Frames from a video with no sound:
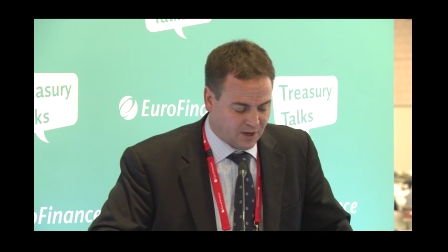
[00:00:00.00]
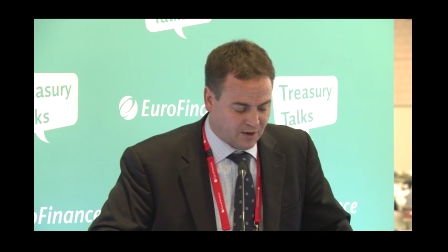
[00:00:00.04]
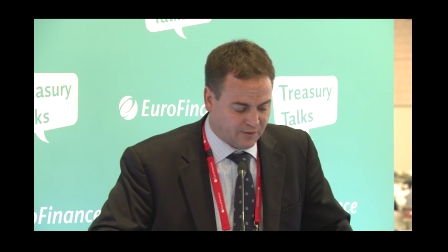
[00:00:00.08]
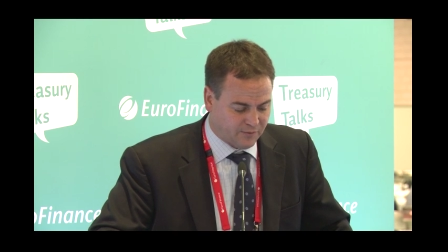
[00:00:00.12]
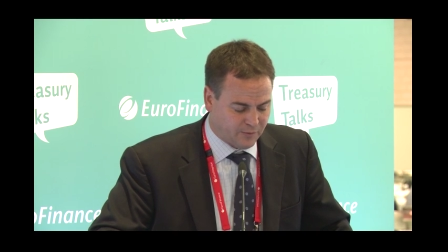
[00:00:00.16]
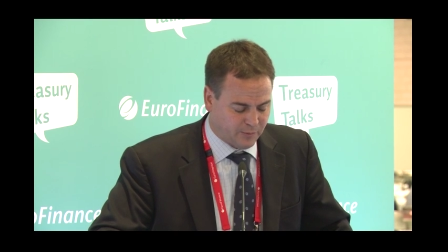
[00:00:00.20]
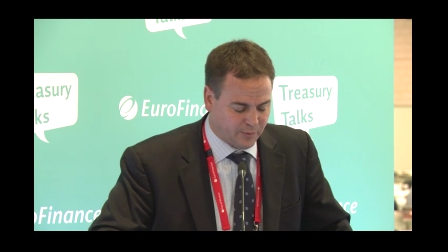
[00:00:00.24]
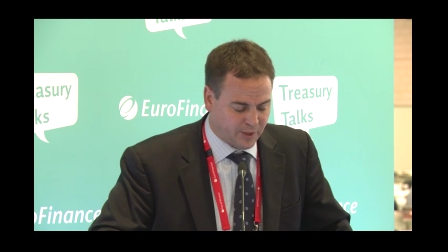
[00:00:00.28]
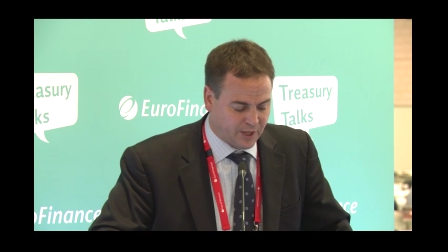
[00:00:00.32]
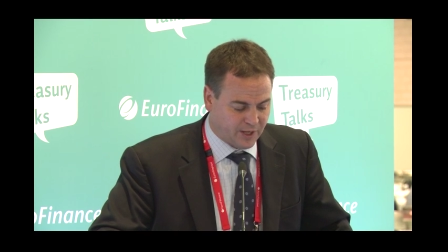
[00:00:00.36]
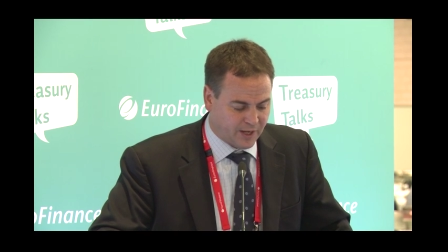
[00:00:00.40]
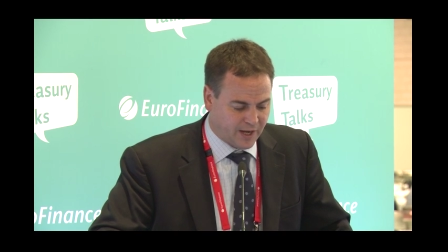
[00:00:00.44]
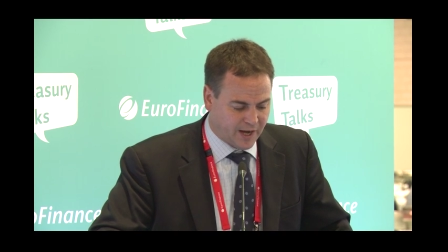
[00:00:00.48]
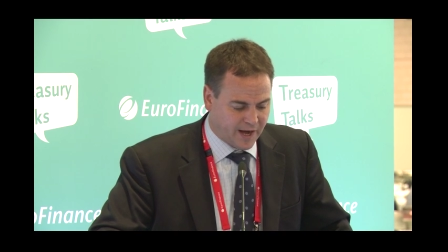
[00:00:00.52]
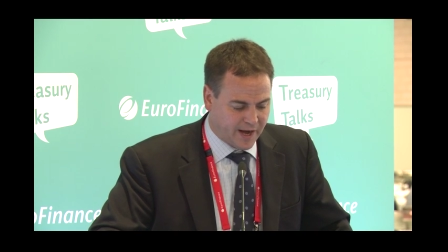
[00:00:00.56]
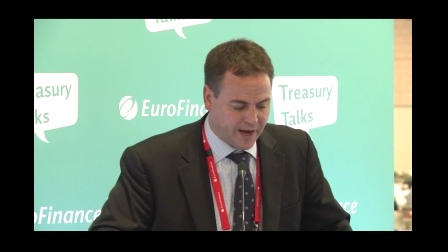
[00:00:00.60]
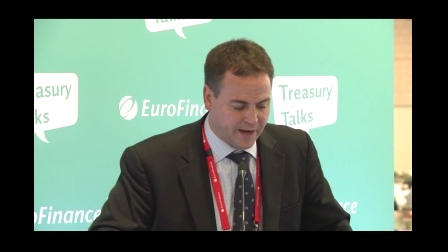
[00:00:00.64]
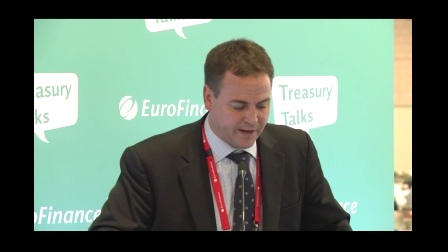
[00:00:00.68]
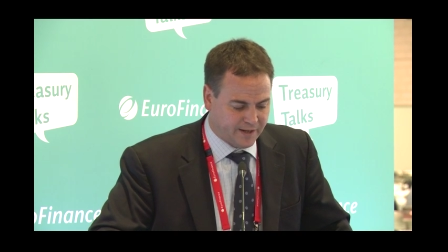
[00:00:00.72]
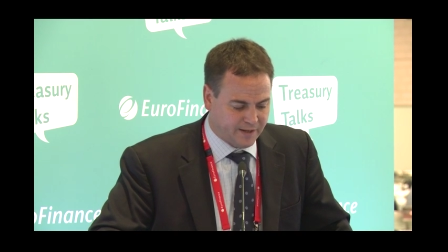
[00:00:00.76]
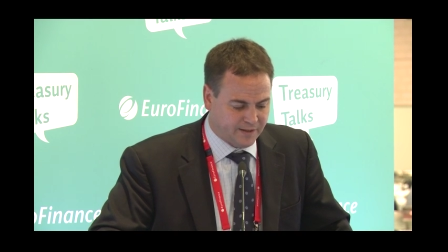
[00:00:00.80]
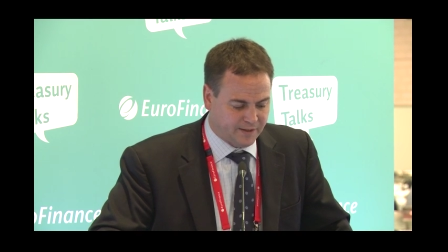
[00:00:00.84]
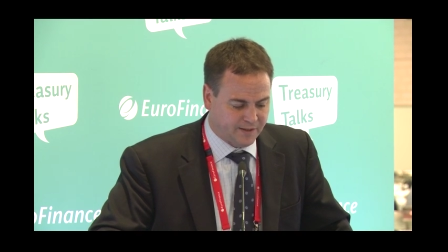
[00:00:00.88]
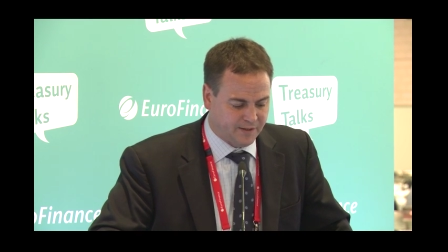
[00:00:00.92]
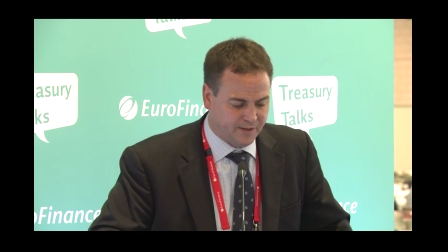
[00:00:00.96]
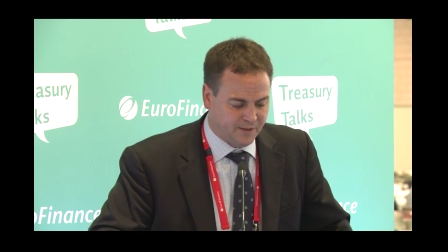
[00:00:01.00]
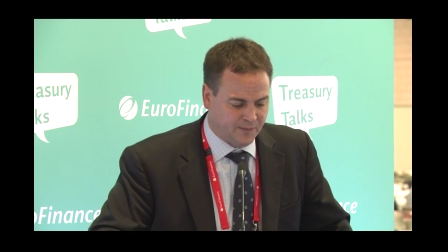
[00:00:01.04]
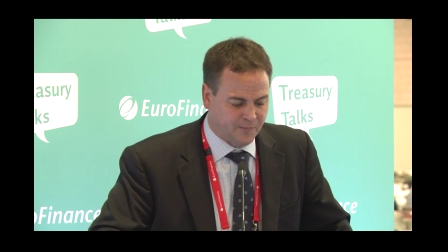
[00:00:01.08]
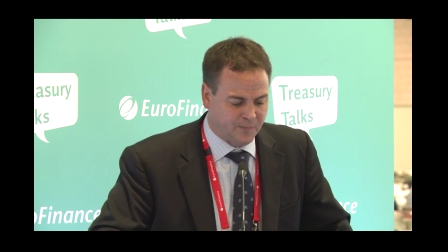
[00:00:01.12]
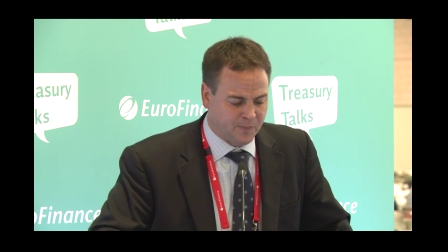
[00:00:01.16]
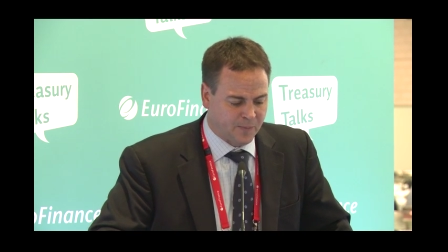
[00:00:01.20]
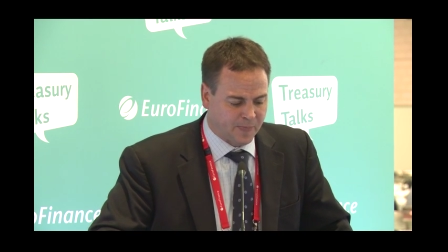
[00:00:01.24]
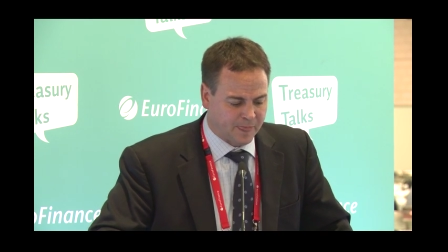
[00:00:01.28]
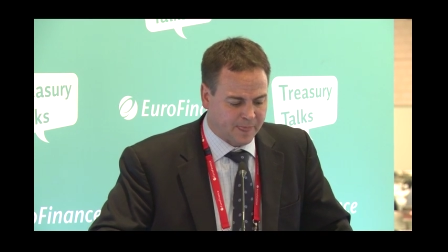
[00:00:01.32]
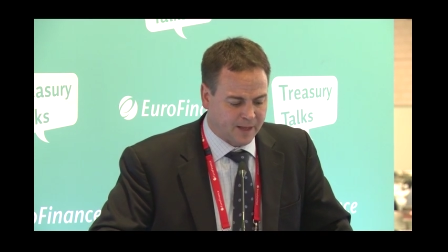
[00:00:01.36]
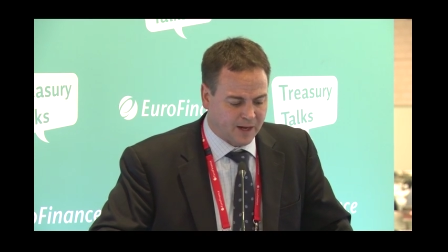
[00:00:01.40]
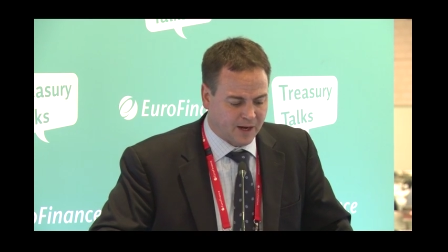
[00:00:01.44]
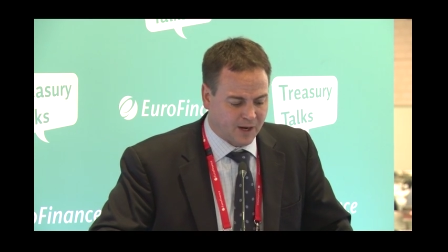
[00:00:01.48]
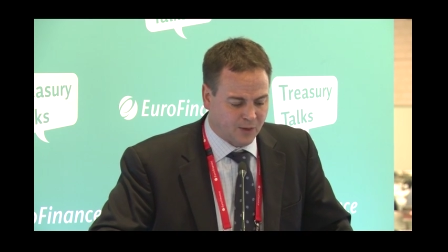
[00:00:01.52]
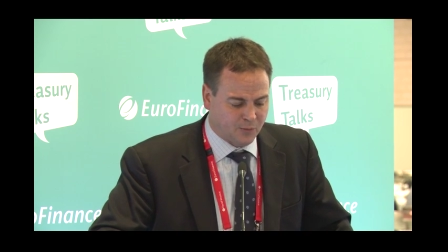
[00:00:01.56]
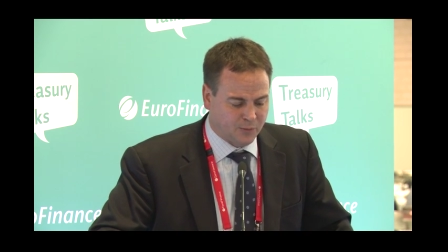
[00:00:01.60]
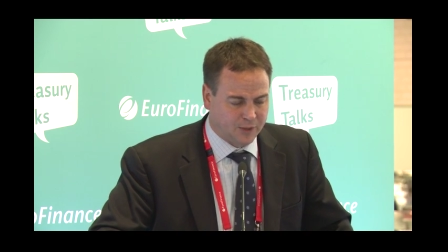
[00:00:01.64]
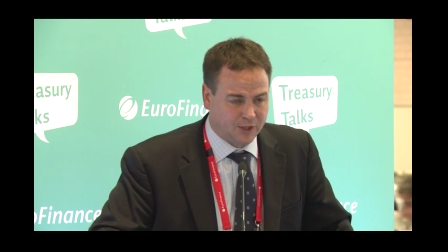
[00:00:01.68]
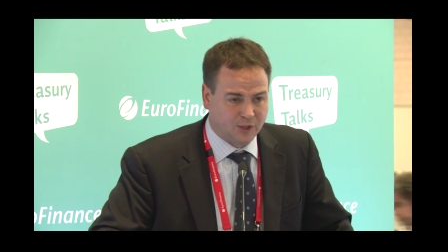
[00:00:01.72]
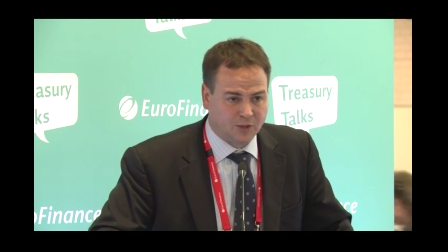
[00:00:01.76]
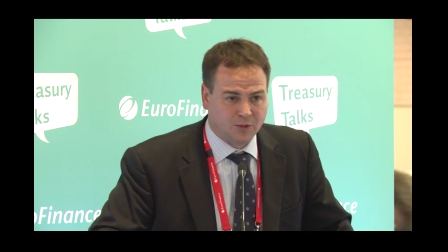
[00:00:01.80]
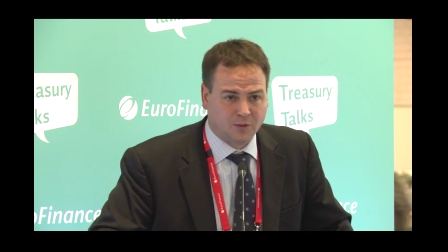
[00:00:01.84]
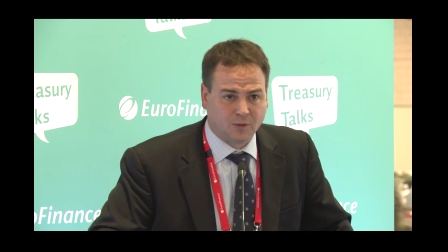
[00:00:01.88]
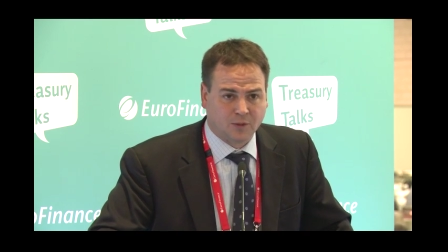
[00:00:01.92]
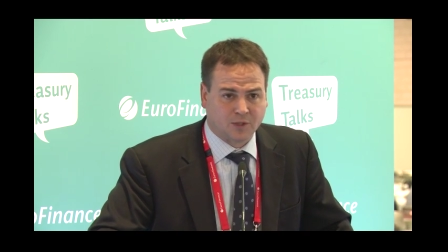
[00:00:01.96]
government, and
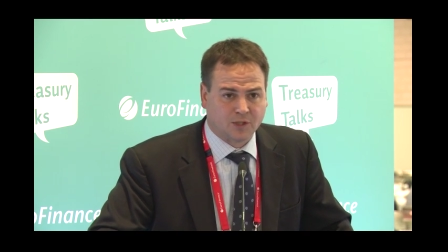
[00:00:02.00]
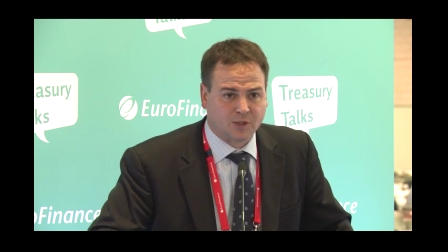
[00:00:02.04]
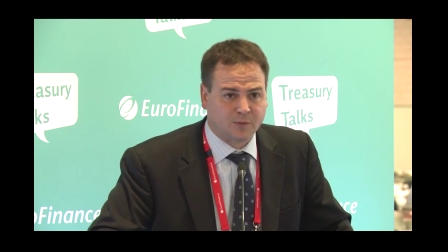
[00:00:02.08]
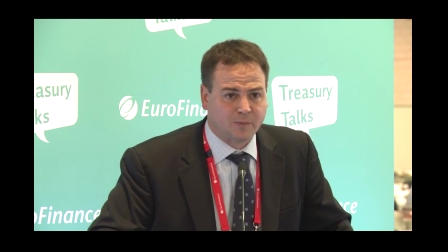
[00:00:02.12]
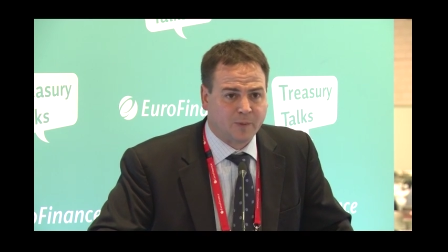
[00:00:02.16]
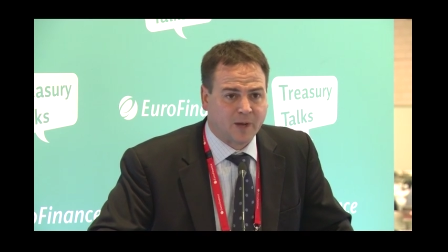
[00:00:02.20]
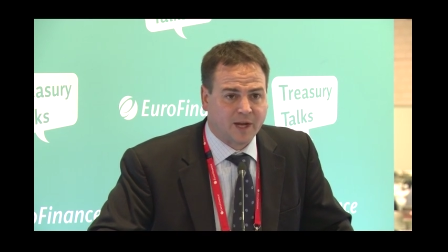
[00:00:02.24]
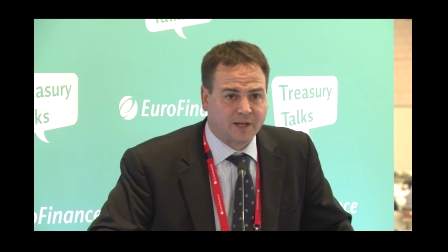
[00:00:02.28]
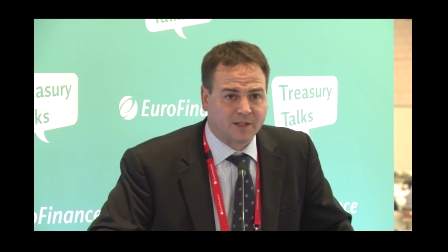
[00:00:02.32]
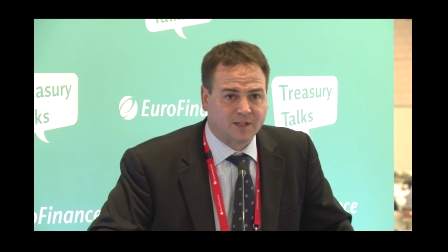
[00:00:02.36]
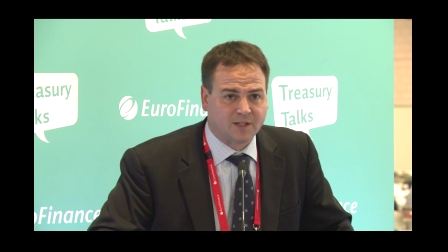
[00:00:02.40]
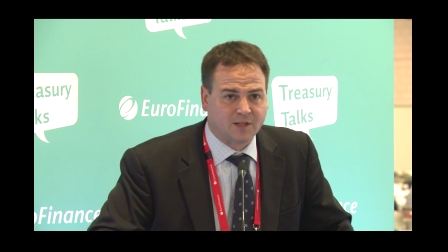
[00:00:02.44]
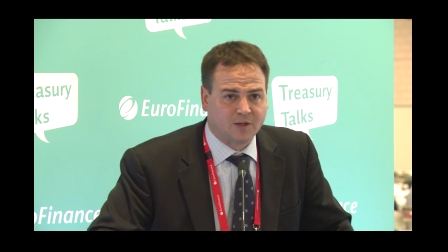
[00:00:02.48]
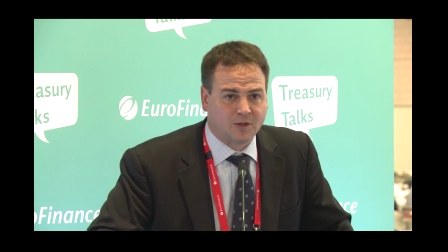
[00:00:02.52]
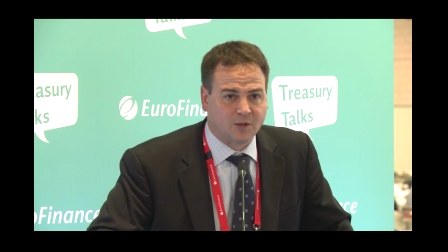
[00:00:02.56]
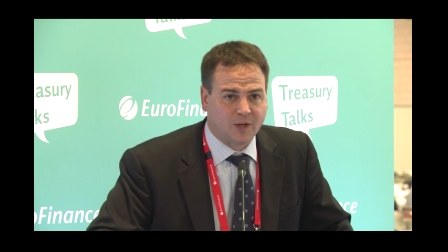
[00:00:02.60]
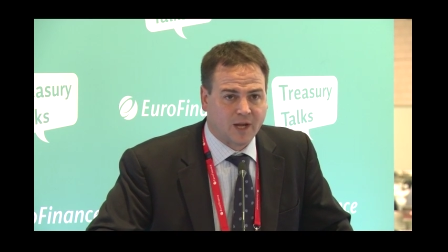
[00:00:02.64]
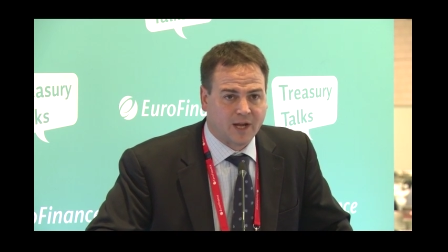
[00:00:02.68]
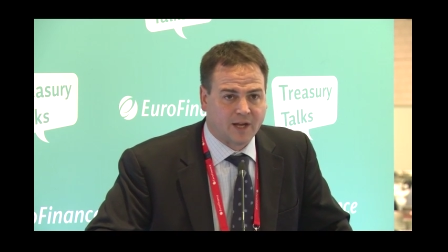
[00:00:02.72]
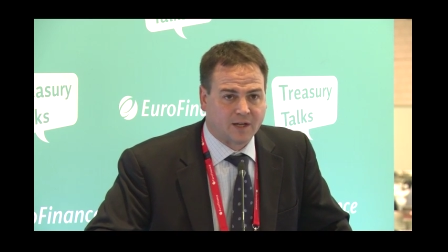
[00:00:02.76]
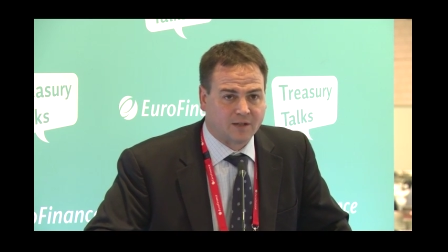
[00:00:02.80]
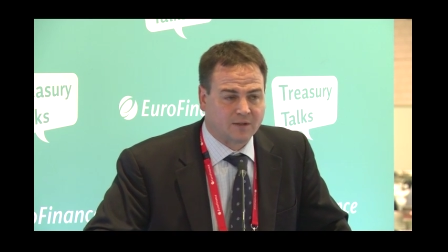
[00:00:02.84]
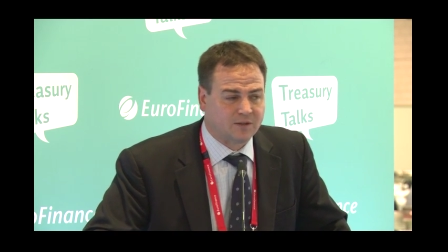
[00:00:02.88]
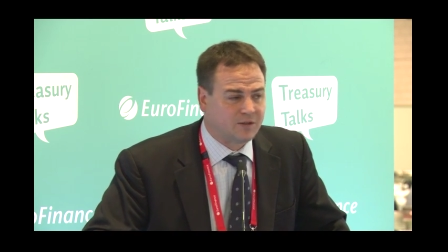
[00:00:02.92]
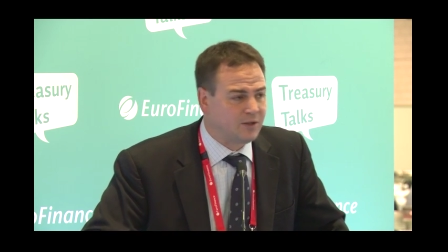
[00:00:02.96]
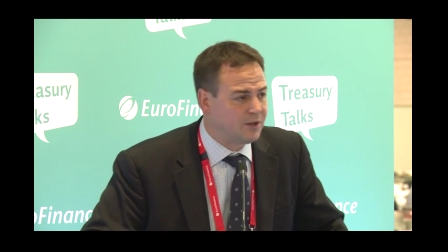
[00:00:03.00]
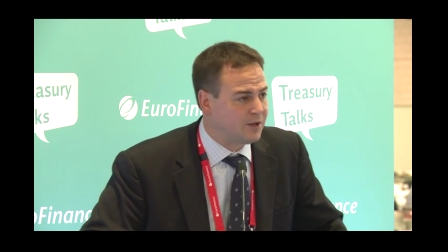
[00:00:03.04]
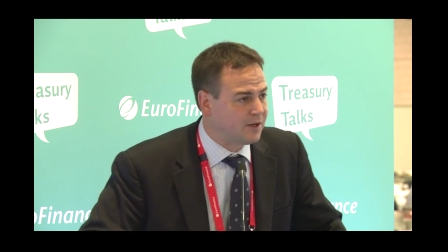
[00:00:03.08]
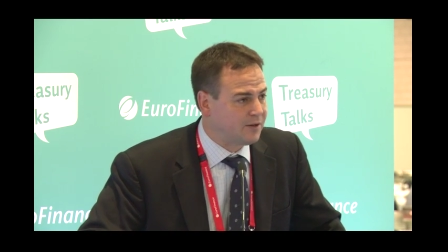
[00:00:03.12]
we do expect to get